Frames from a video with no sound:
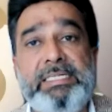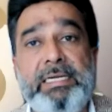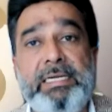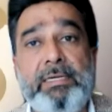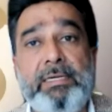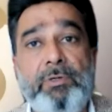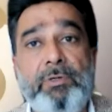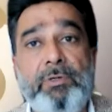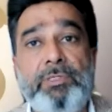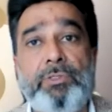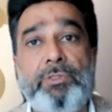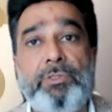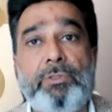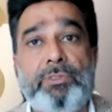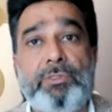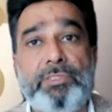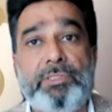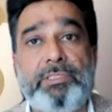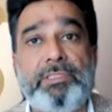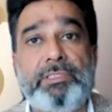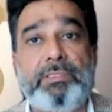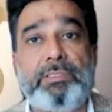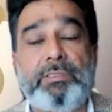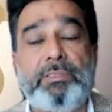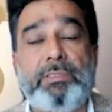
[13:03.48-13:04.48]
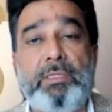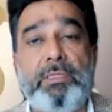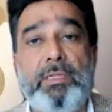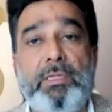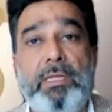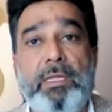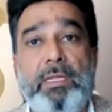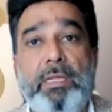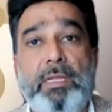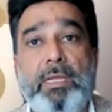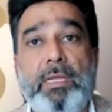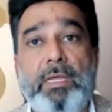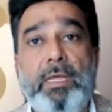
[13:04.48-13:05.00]
resources?
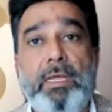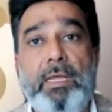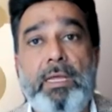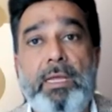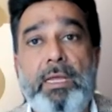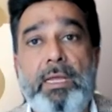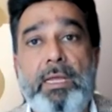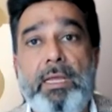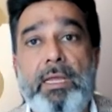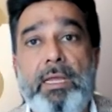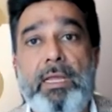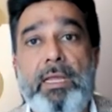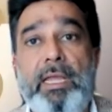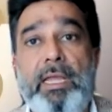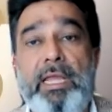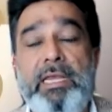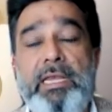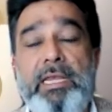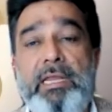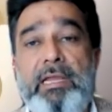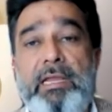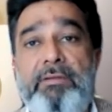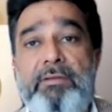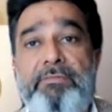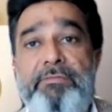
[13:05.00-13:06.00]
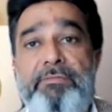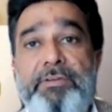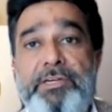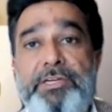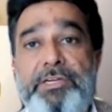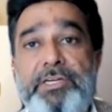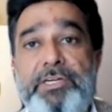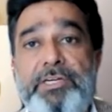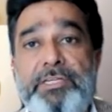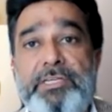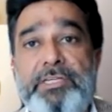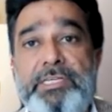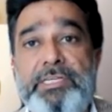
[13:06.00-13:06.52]
And
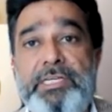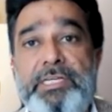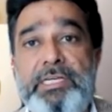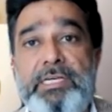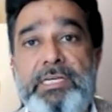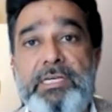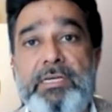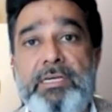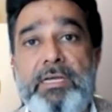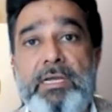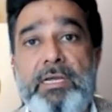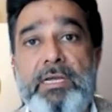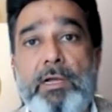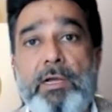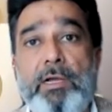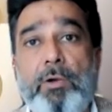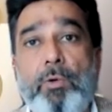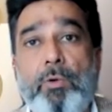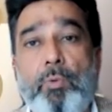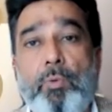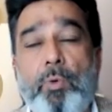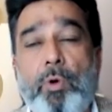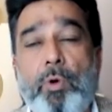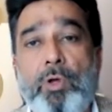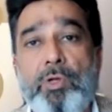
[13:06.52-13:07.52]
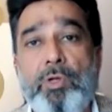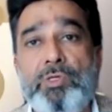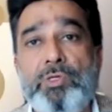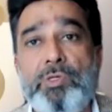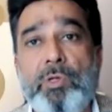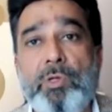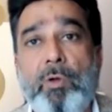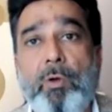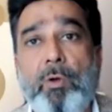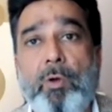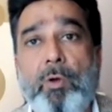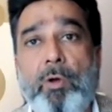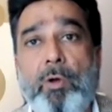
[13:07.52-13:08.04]
efficiency was
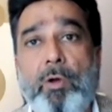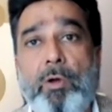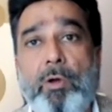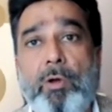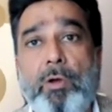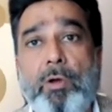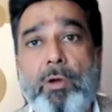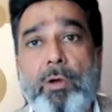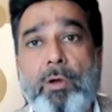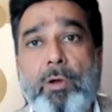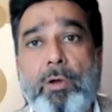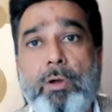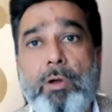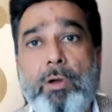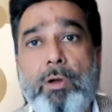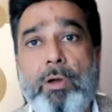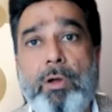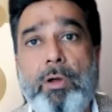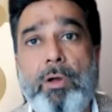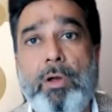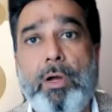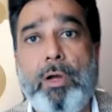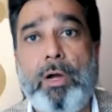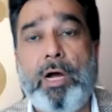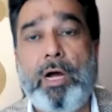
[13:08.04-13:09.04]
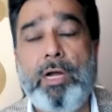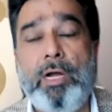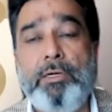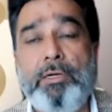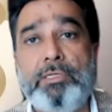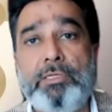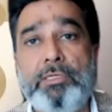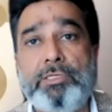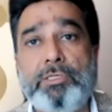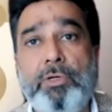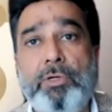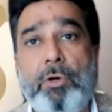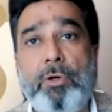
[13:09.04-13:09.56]

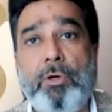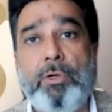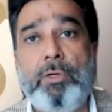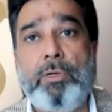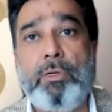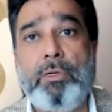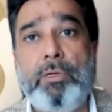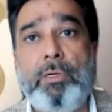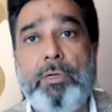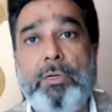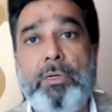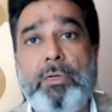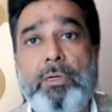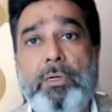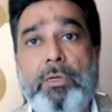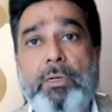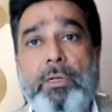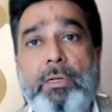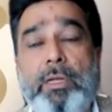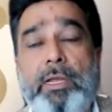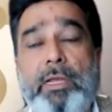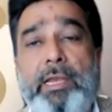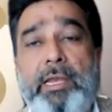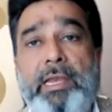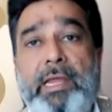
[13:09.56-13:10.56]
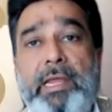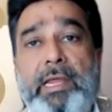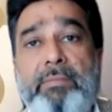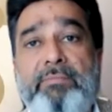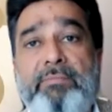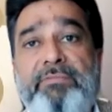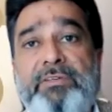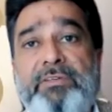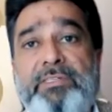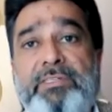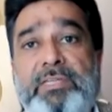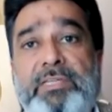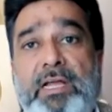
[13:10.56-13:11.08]
underscored and
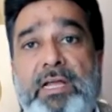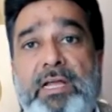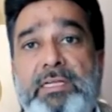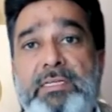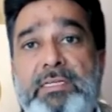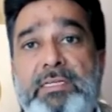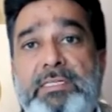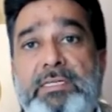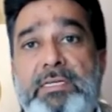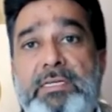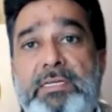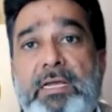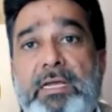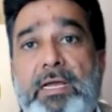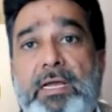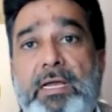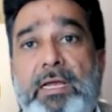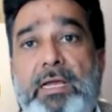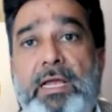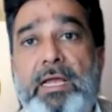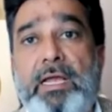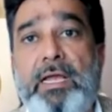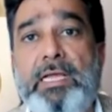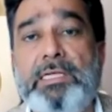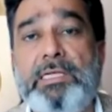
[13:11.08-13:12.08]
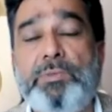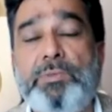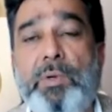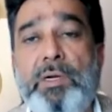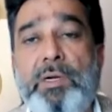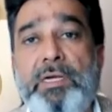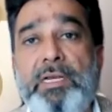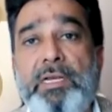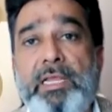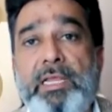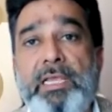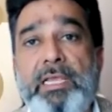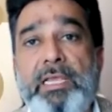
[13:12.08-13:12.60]
emphasized as
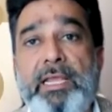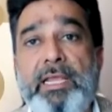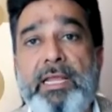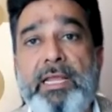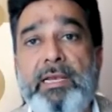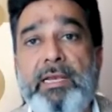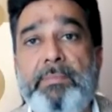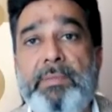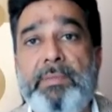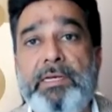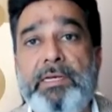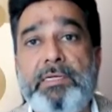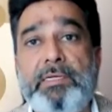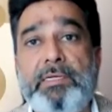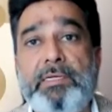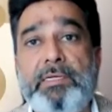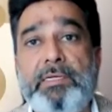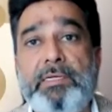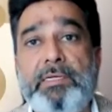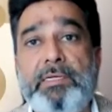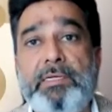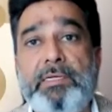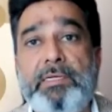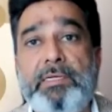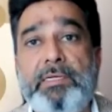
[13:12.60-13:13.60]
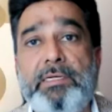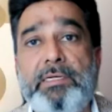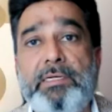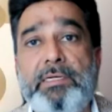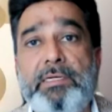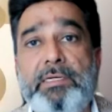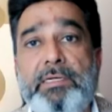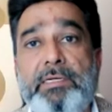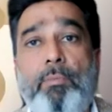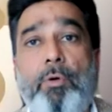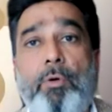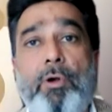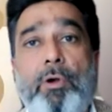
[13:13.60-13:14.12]
one key element before
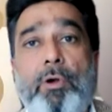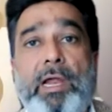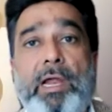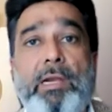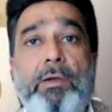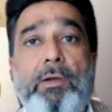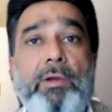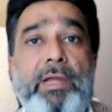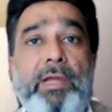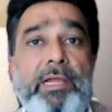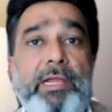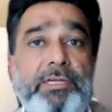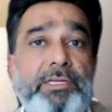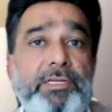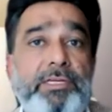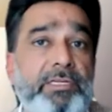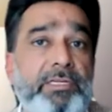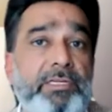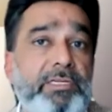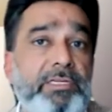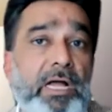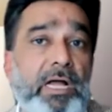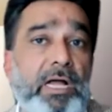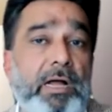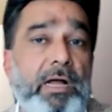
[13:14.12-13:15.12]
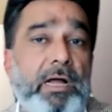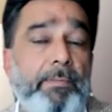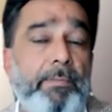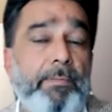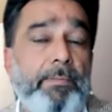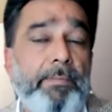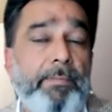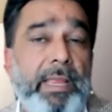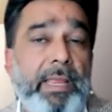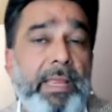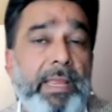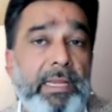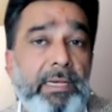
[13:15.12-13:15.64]
more allocations are
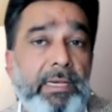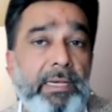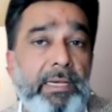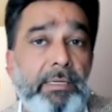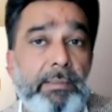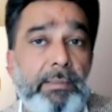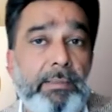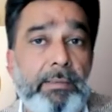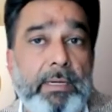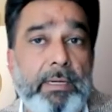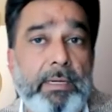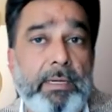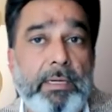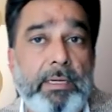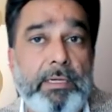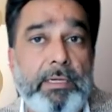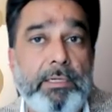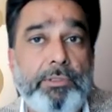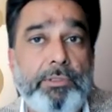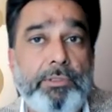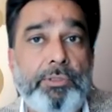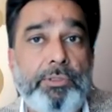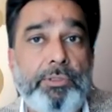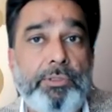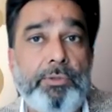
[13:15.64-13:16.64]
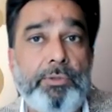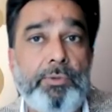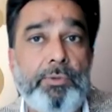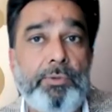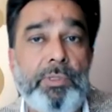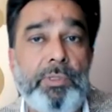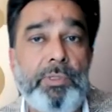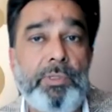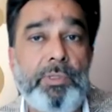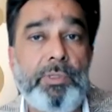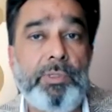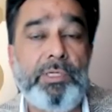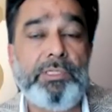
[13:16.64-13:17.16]
made
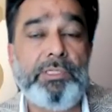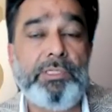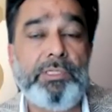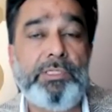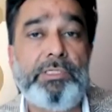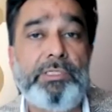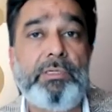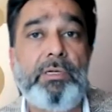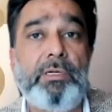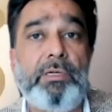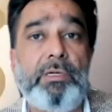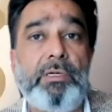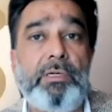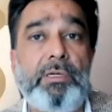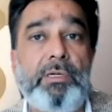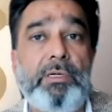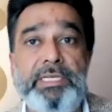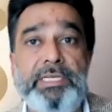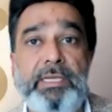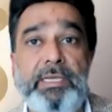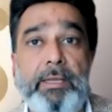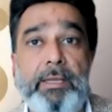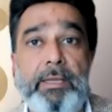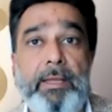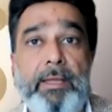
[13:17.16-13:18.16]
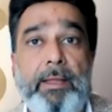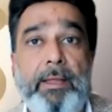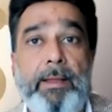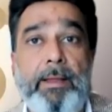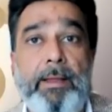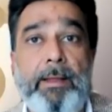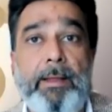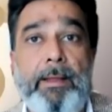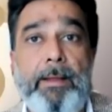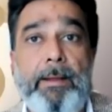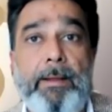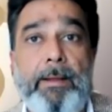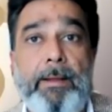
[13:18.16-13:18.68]
towards achieving
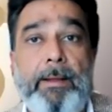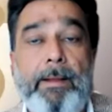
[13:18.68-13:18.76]
UHC.